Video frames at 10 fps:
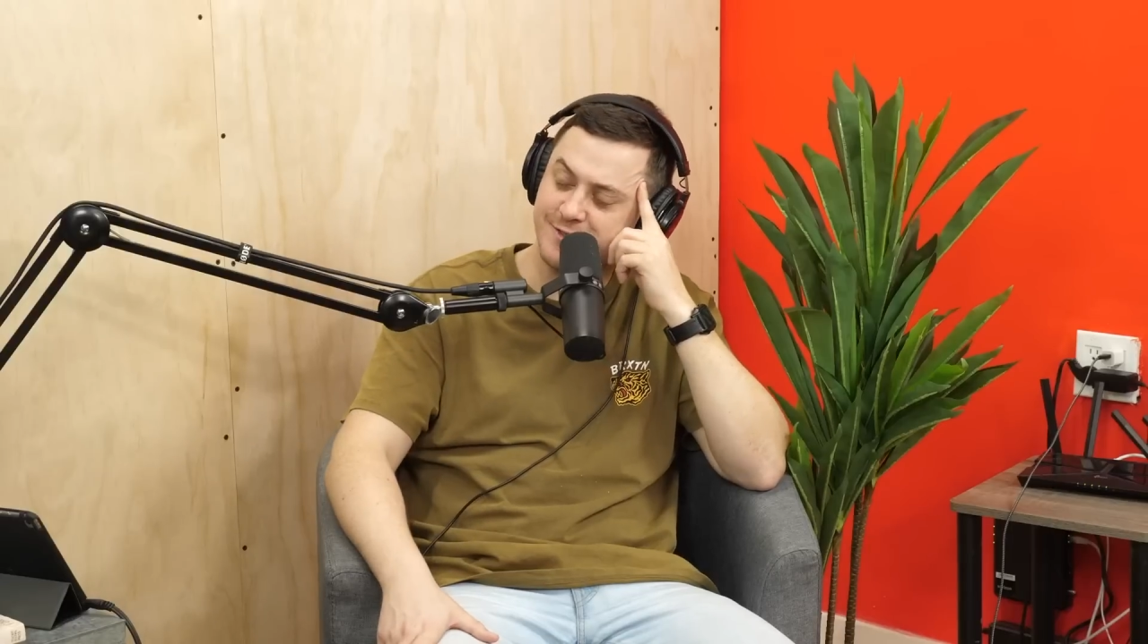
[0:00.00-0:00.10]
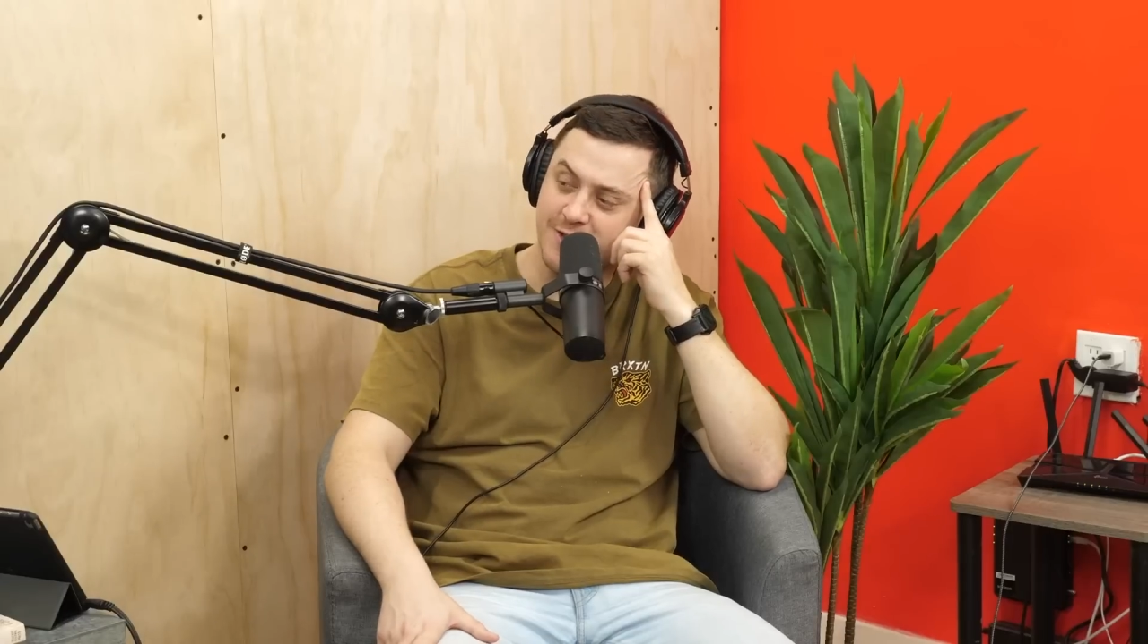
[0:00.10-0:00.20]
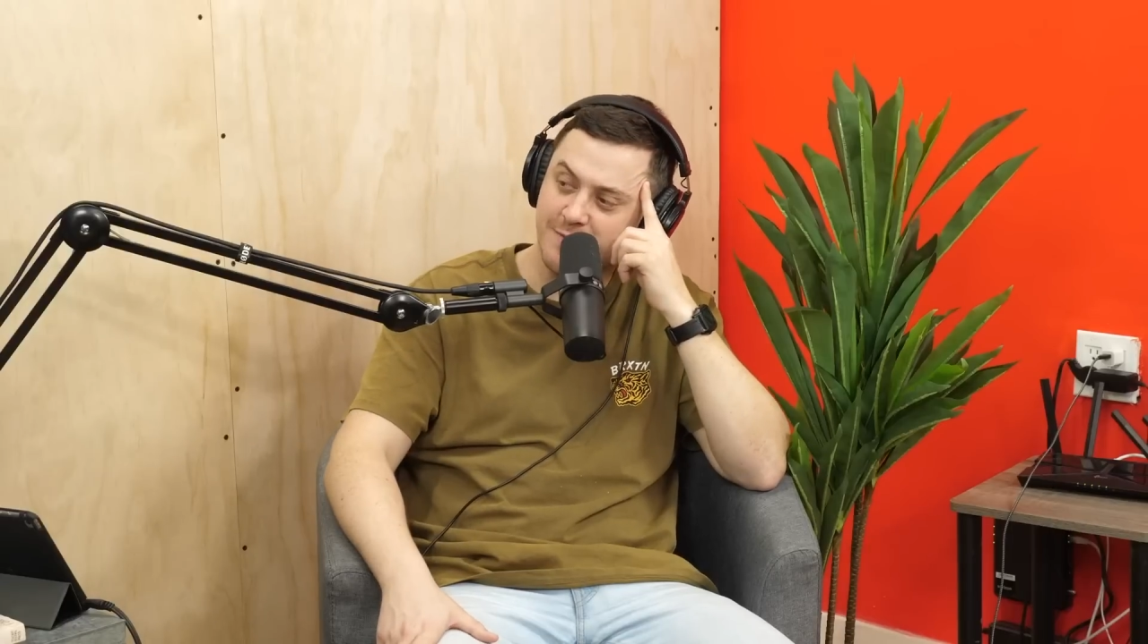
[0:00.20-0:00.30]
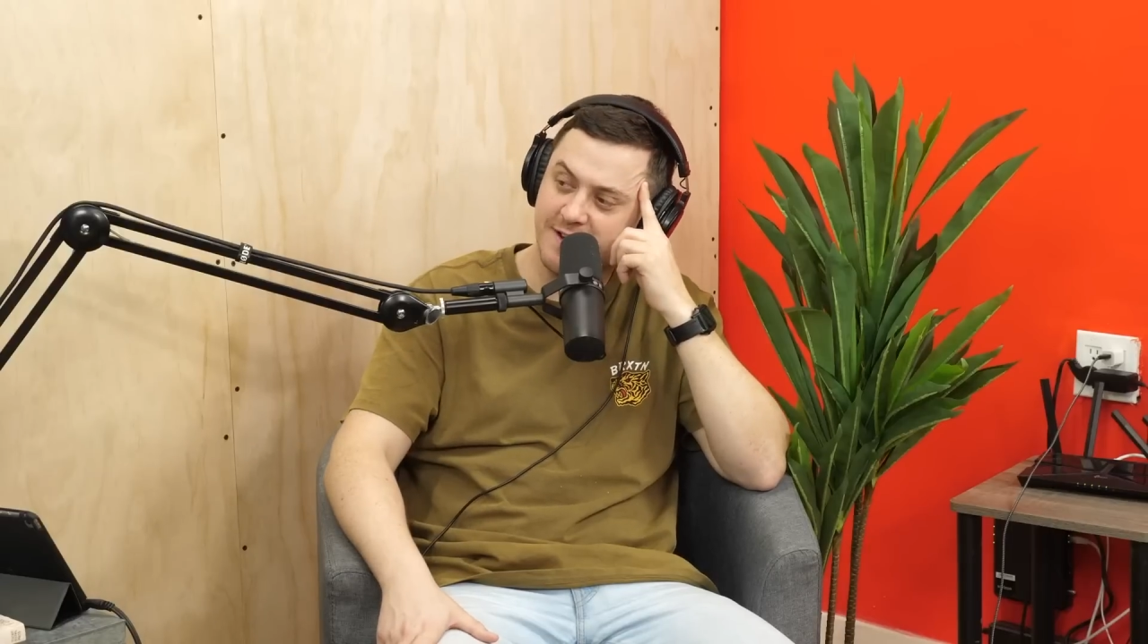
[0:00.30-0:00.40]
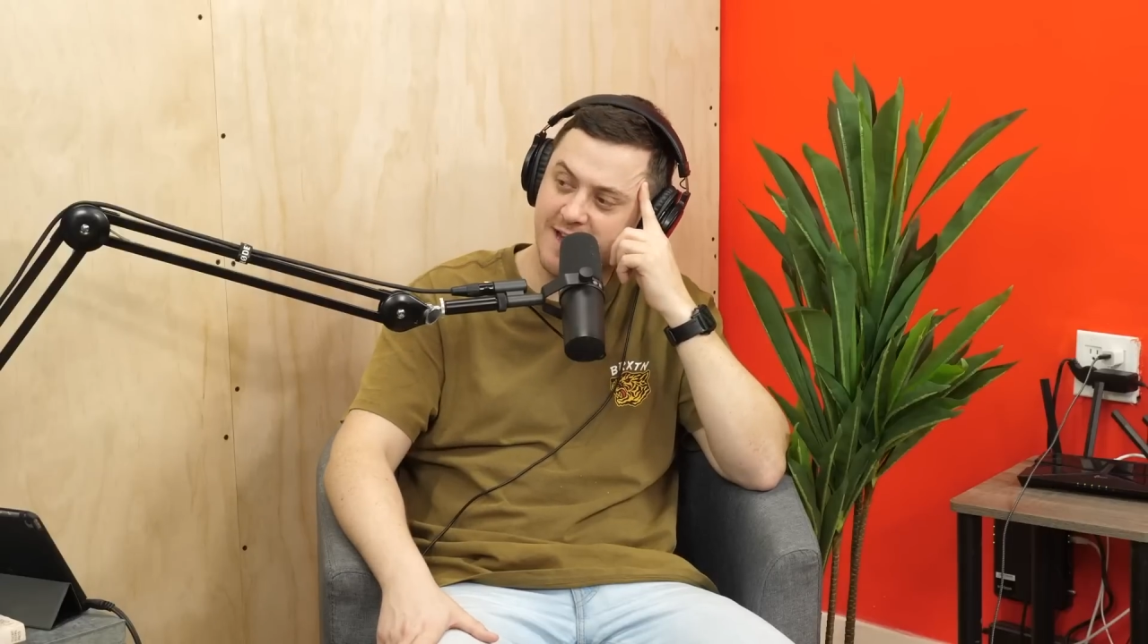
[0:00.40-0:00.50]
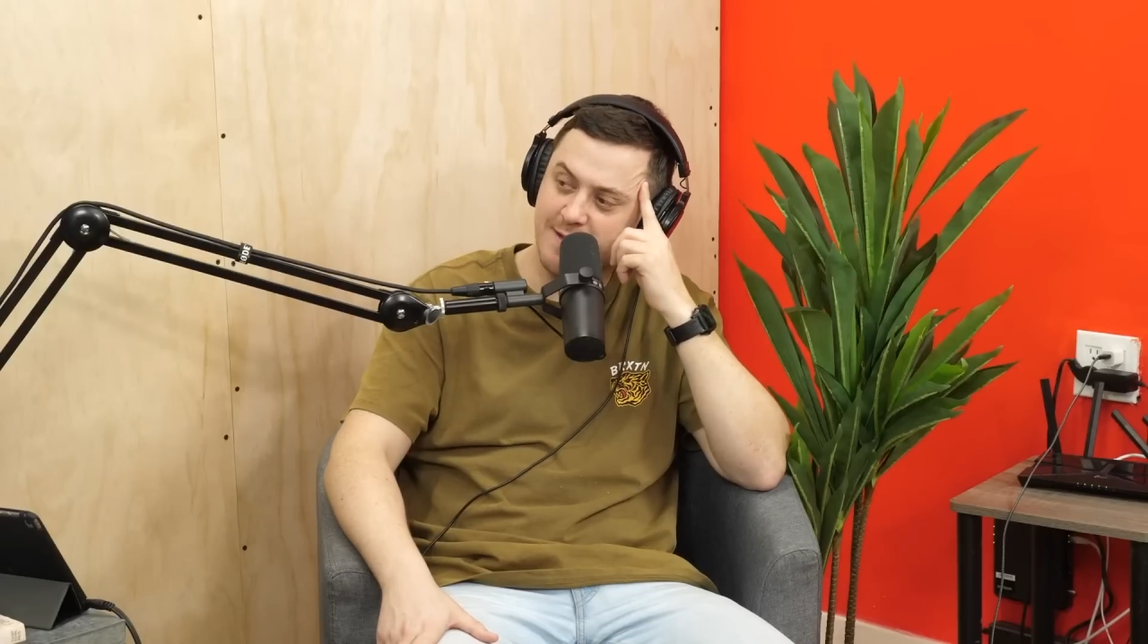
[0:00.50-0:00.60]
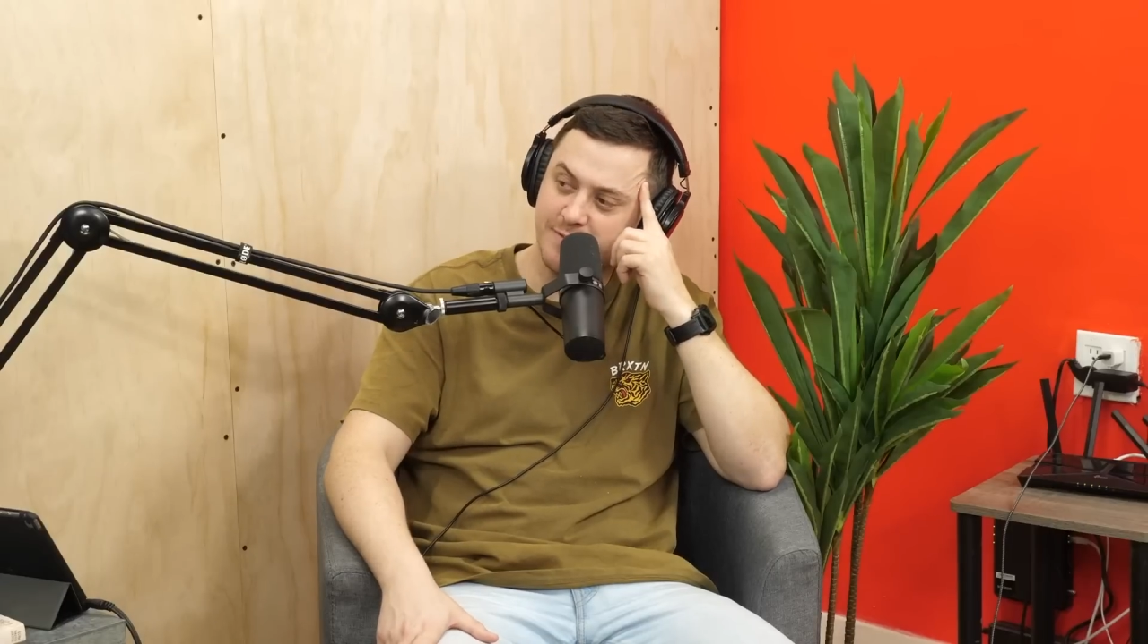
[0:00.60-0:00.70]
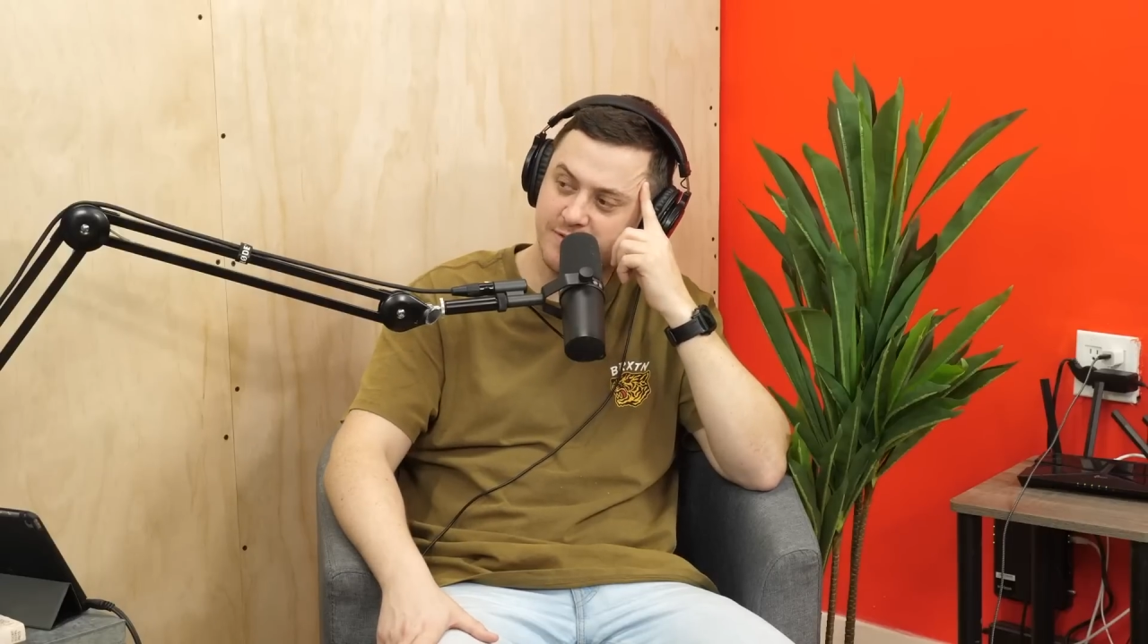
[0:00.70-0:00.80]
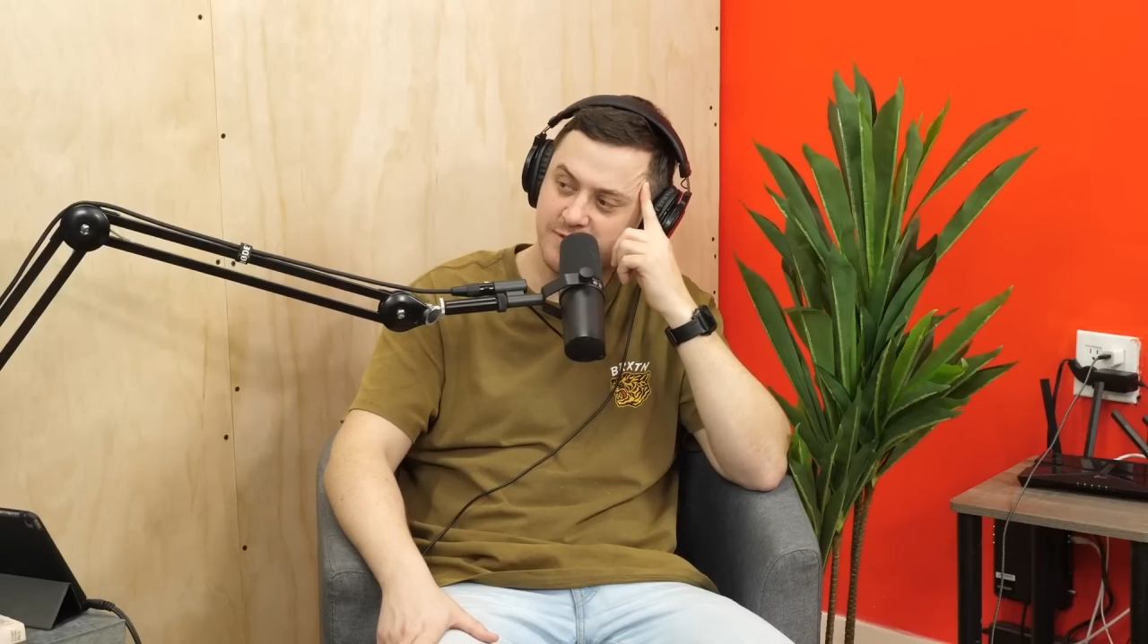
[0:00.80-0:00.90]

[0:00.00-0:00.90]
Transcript: summer camp?